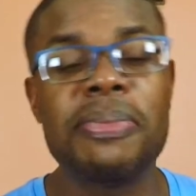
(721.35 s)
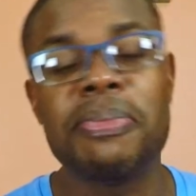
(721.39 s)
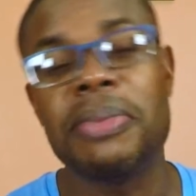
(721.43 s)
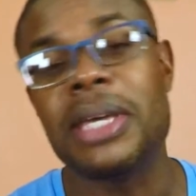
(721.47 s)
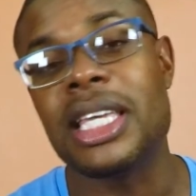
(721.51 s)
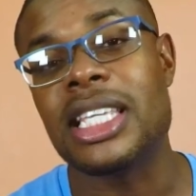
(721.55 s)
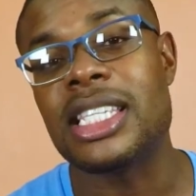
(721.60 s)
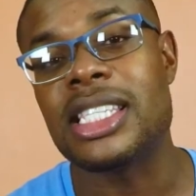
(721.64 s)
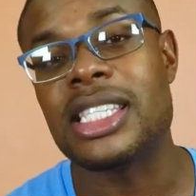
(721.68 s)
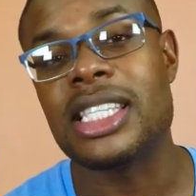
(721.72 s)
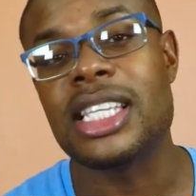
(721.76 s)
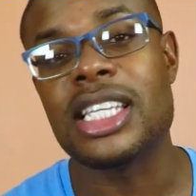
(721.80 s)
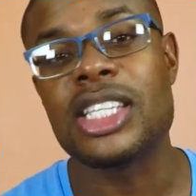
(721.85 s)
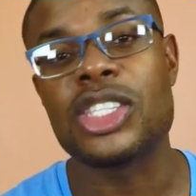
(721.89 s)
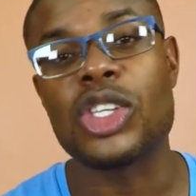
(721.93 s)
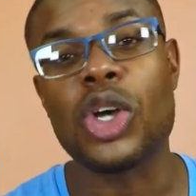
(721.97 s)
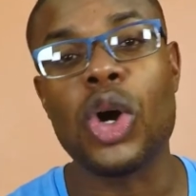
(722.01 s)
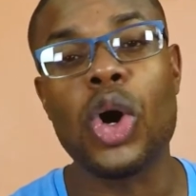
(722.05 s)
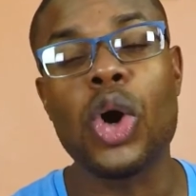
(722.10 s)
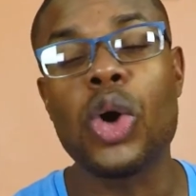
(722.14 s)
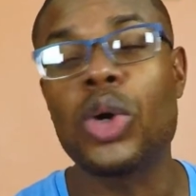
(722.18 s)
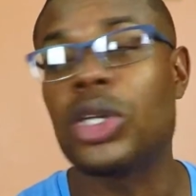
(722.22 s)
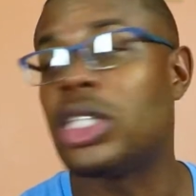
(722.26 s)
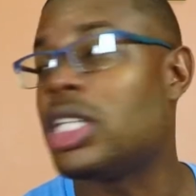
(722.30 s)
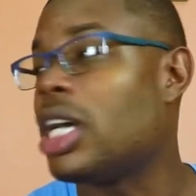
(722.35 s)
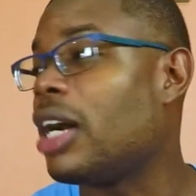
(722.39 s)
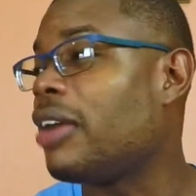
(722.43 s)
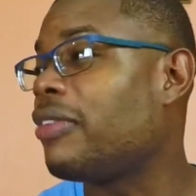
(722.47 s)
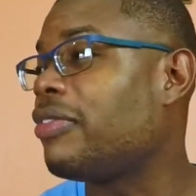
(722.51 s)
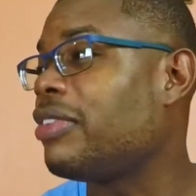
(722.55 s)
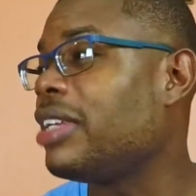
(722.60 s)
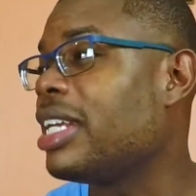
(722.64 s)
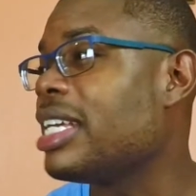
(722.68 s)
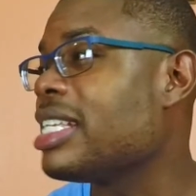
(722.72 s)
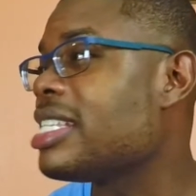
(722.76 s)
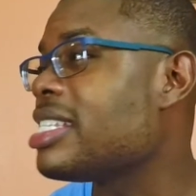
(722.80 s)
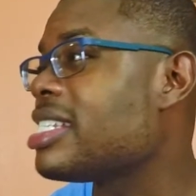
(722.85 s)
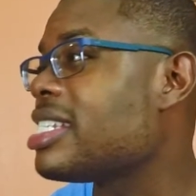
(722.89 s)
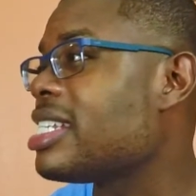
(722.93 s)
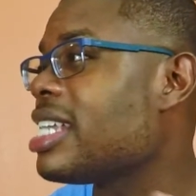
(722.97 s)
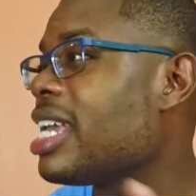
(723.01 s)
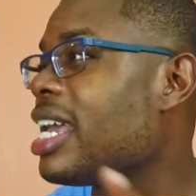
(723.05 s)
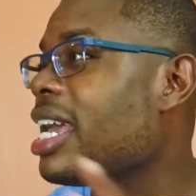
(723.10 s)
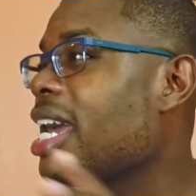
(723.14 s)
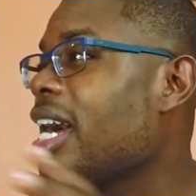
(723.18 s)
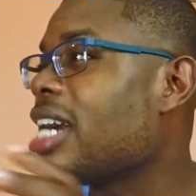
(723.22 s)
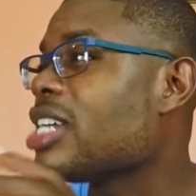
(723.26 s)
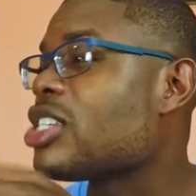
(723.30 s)
business out of, let's
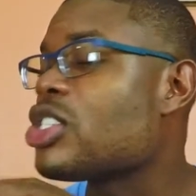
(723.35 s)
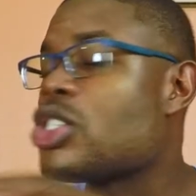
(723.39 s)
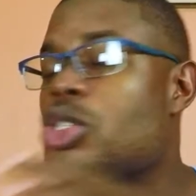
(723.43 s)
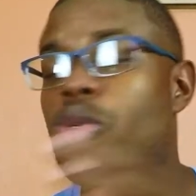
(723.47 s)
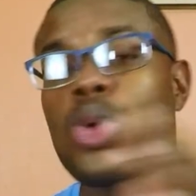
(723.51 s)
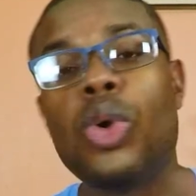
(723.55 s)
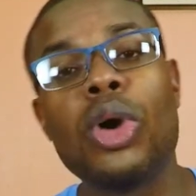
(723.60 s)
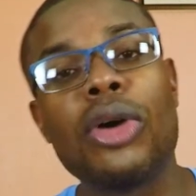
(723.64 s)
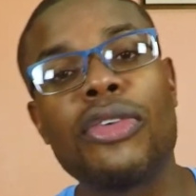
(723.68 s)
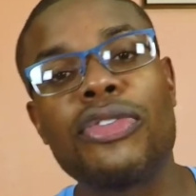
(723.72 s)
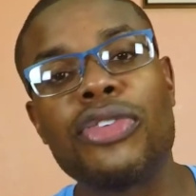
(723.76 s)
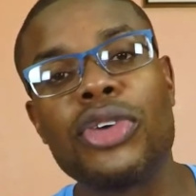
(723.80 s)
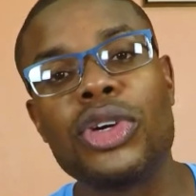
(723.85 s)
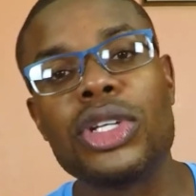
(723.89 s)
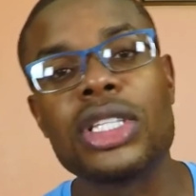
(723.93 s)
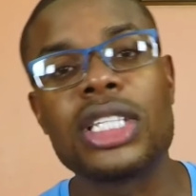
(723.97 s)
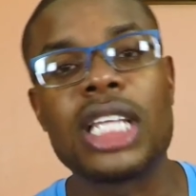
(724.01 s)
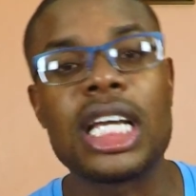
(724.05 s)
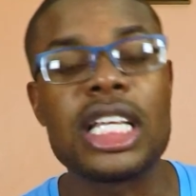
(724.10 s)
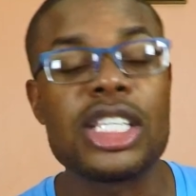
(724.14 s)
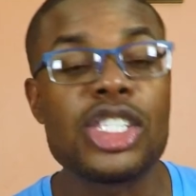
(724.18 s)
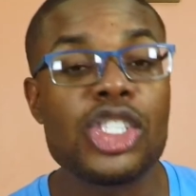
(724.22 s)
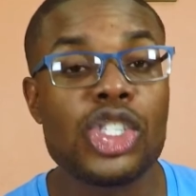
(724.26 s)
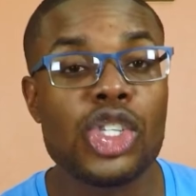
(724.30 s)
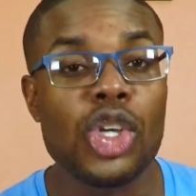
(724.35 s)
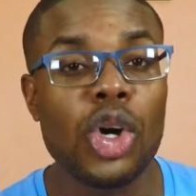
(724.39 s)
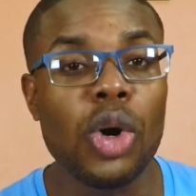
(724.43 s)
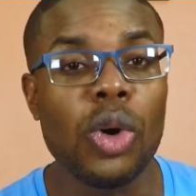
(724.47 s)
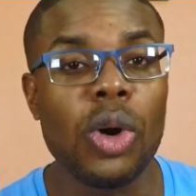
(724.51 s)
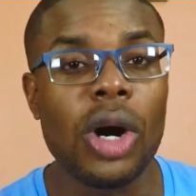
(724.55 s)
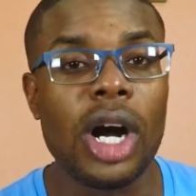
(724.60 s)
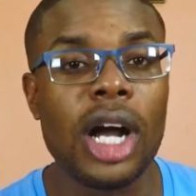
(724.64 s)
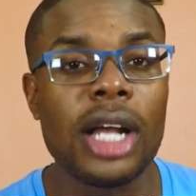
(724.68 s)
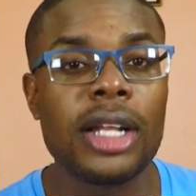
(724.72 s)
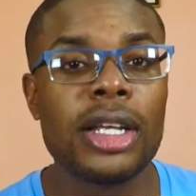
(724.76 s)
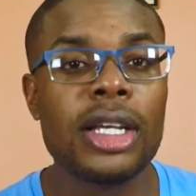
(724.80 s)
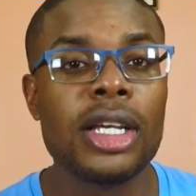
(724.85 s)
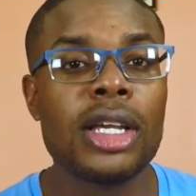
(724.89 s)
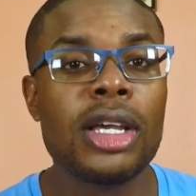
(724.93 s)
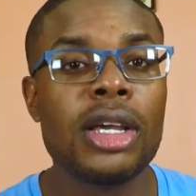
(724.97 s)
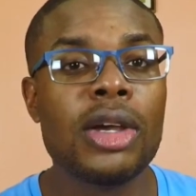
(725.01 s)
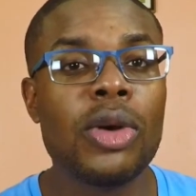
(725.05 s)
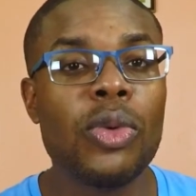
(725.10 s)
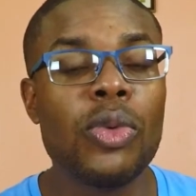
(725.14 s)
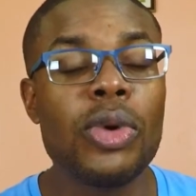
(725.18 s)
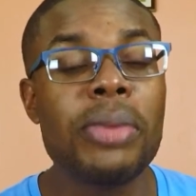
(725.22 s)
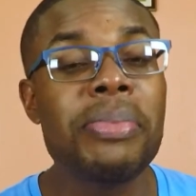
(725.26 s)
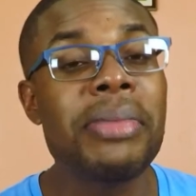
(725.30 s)
say, a storefront and so on.
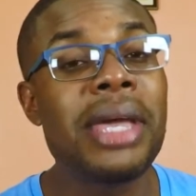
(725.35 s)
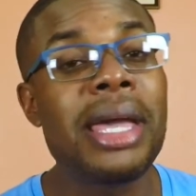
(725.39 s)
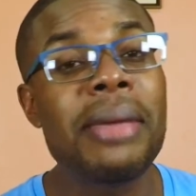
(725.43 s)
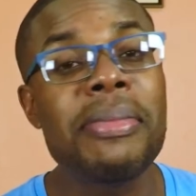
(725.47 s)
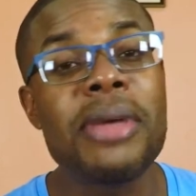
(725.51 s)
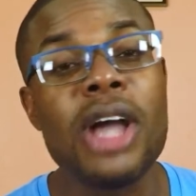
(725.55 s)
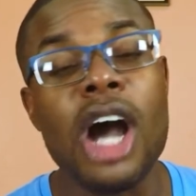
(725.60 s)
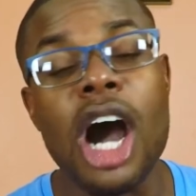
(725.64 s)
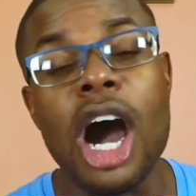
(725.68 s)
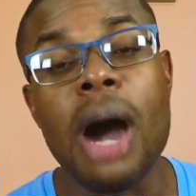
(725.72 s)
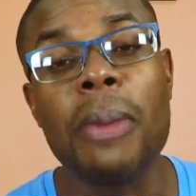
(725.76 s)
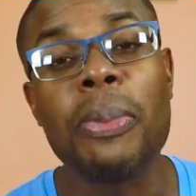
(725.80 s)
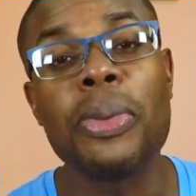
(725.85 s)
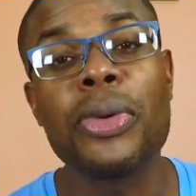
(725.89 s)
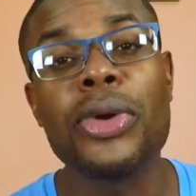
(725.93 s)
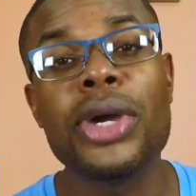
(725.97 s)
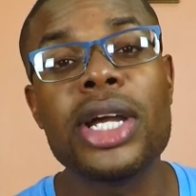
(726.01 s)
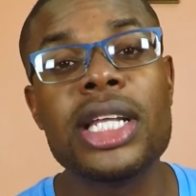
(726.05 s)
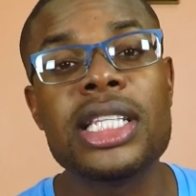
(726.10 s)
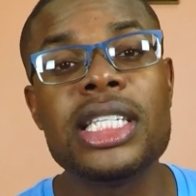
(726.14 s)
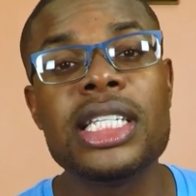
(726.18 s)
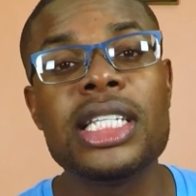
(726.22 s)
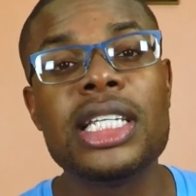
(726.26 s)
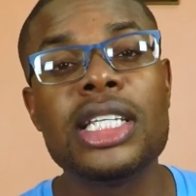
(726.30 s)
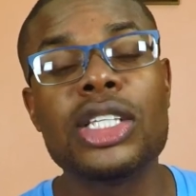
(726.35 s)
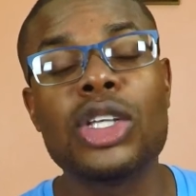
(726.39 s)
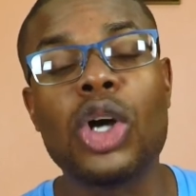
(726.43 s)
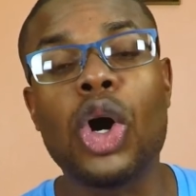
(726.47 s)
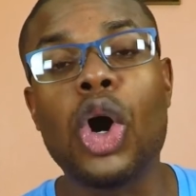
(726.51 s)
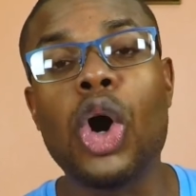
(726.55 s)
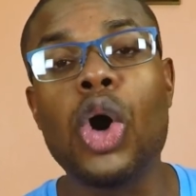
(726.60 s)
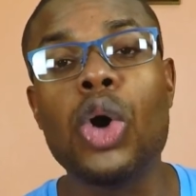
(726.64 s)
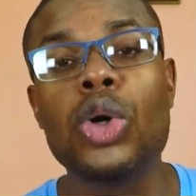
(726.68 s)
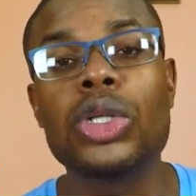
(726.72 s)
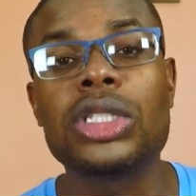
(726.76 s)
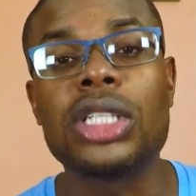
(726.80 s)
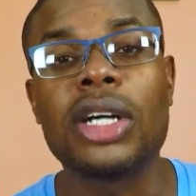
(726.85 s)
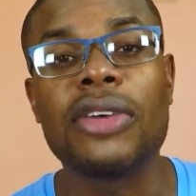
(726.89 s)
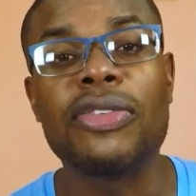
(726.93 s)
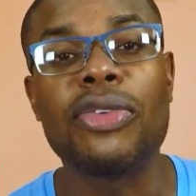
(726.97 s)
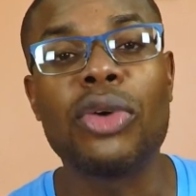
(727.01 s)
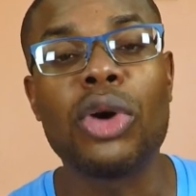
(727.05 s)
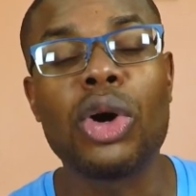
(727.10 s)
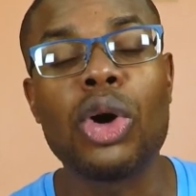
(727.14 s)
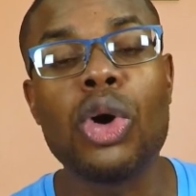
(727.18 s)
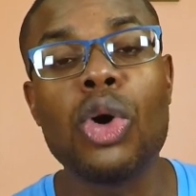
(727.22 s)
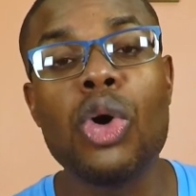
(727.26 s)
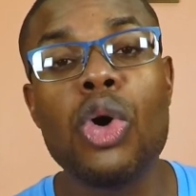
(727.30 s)
We may be operating it out of
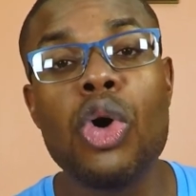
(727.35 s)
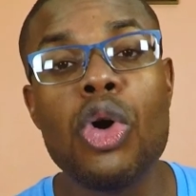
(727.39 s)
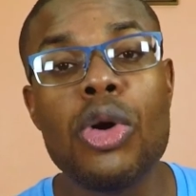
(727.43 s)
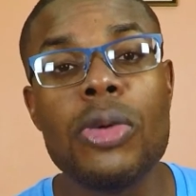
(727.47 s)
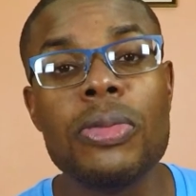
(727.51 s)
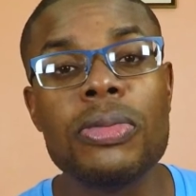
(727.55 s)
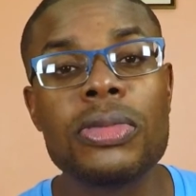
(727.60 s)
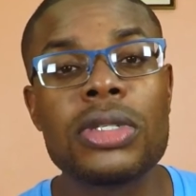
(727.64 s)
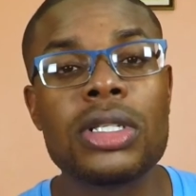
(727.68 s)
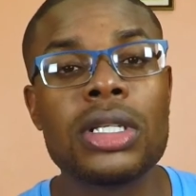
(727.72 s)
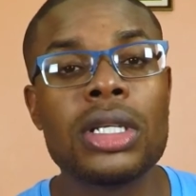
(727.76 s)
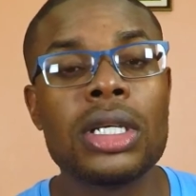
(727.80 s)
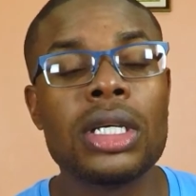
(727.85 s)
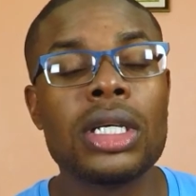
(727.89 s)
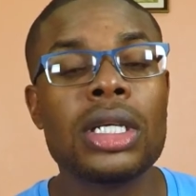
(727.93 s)
our homes.